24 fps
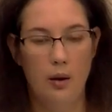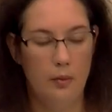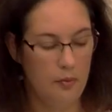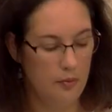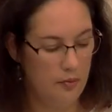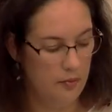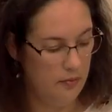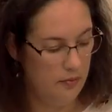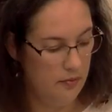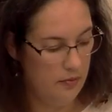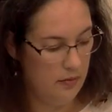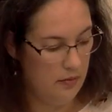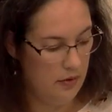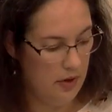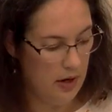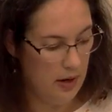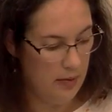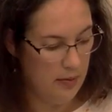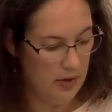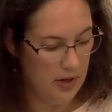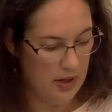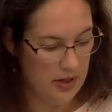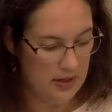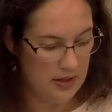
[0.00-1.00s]
I'm,
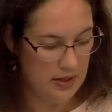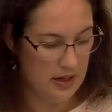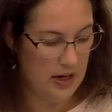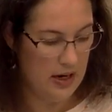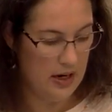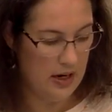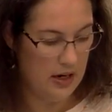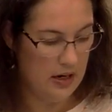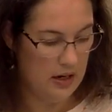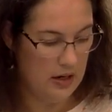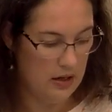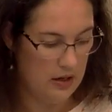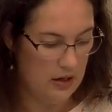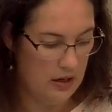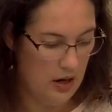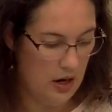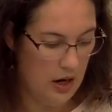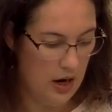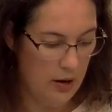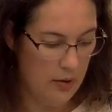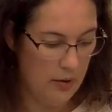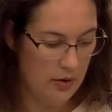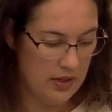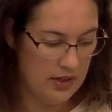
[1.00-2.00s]
I'm going to say
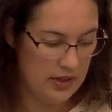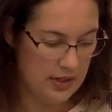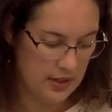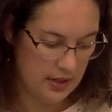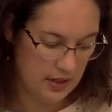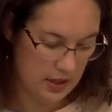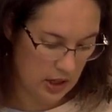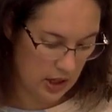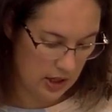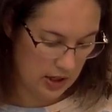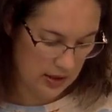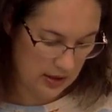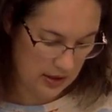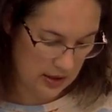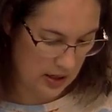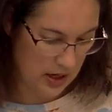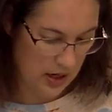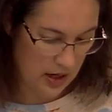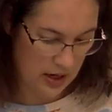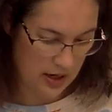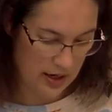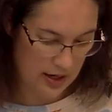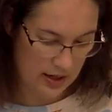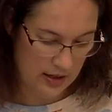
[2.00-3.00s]
I would suggest
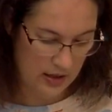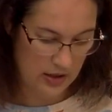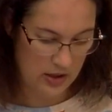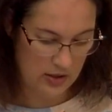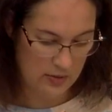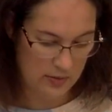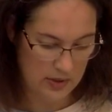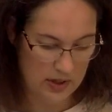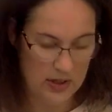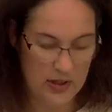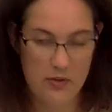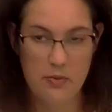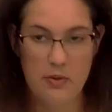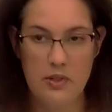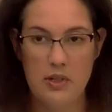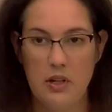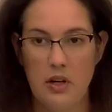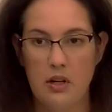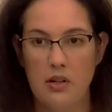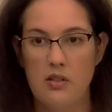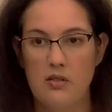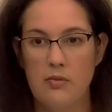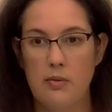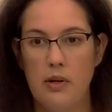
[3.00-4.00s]
I, just because we
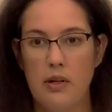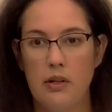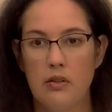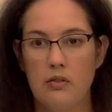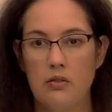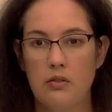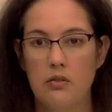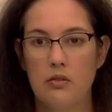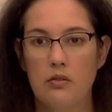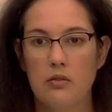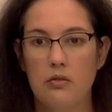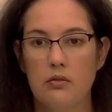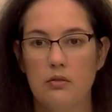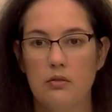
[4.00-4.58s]
talked about.